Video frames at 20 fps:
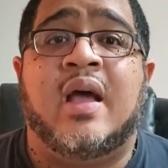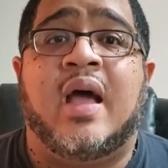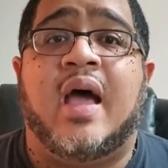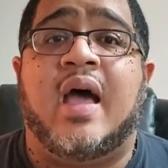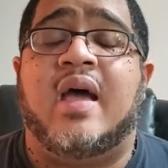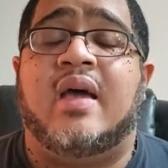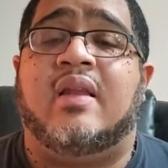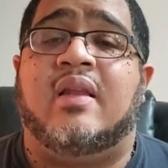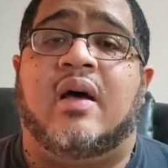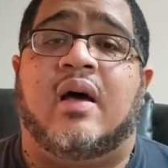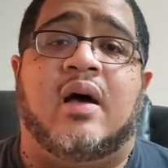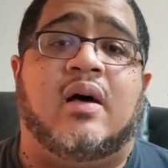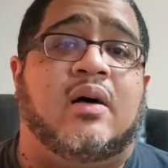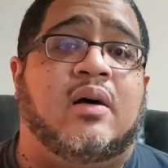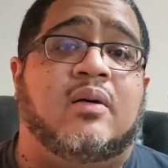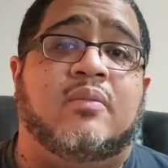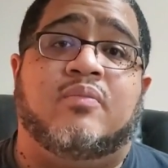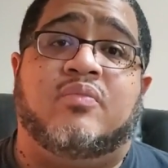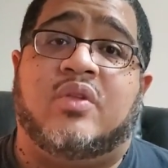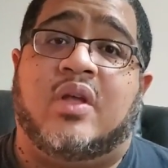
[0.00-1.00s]
And
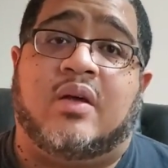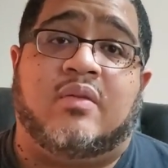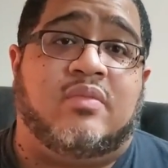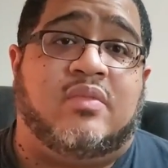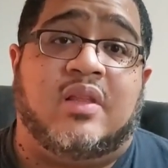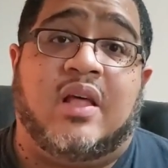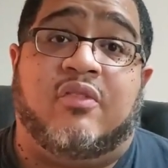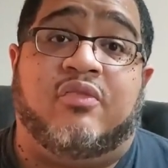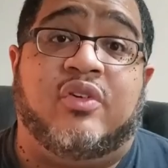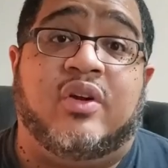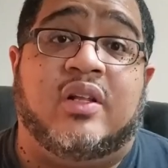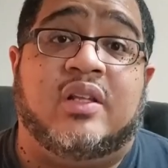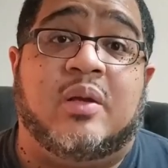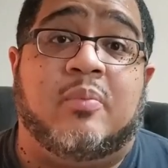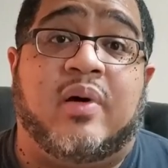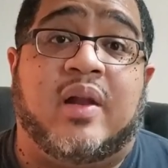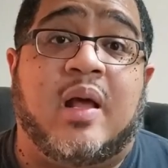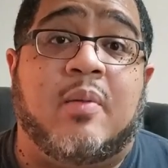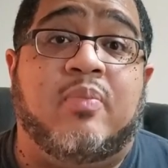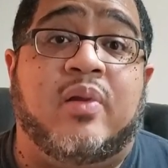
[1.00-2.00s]
uh, not for nothing,
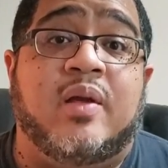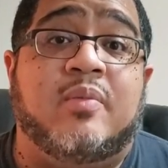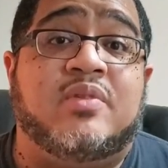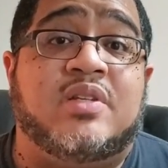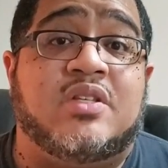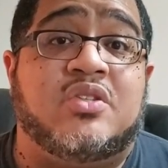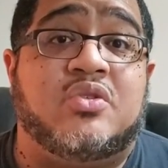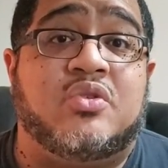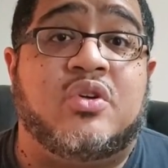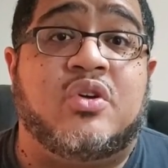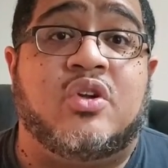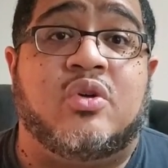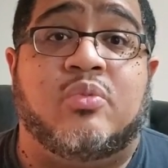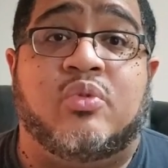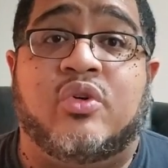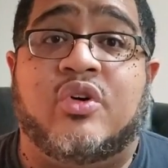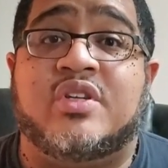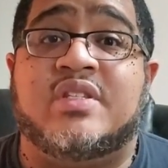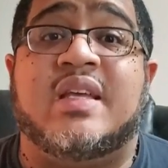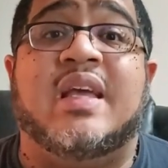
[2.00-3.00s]
but I blame Tetsuya
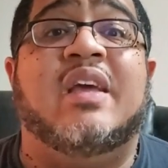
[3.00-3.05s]
Nomura's